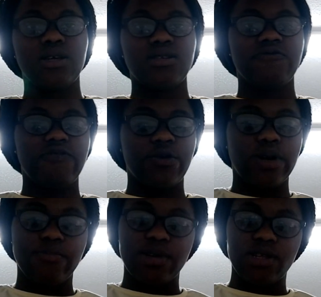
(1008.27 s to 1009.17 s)
that the
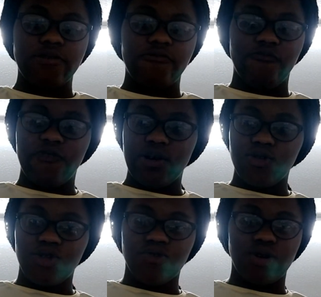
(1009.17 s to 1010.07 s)
requirement of
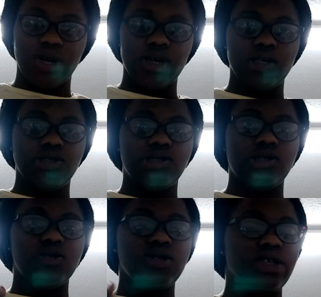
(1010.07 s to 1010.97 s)
brown sugar is
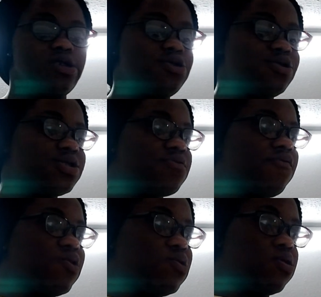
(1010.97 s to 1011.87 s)
low-key just
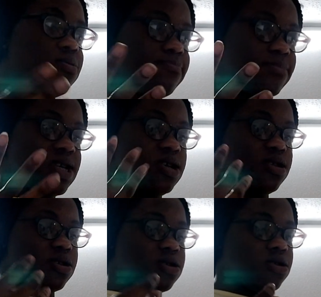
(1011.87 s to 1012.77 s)
for
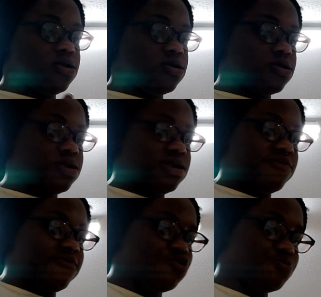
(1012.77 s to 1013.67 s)
the colored
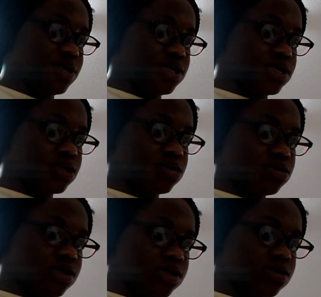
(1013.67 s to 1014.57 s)
development,
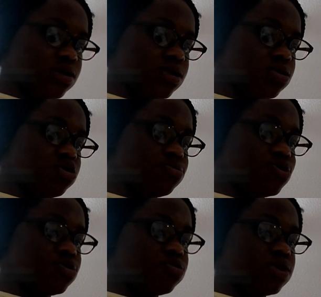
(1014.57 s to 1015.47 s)
because
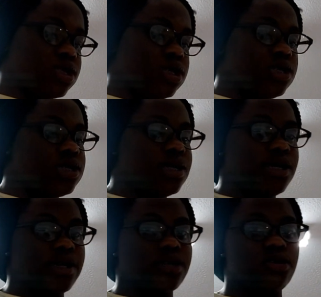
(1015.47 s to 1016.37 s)
normal cookies are
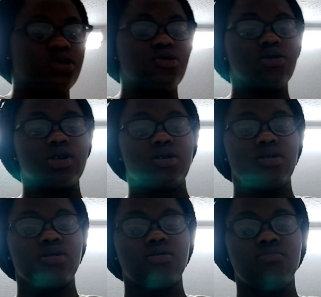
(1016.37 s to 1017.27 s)
like golden,
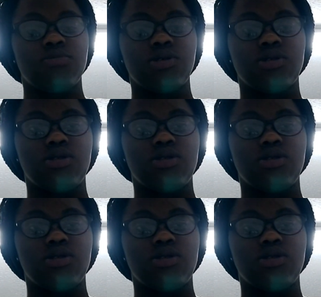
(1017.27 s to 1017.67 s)
but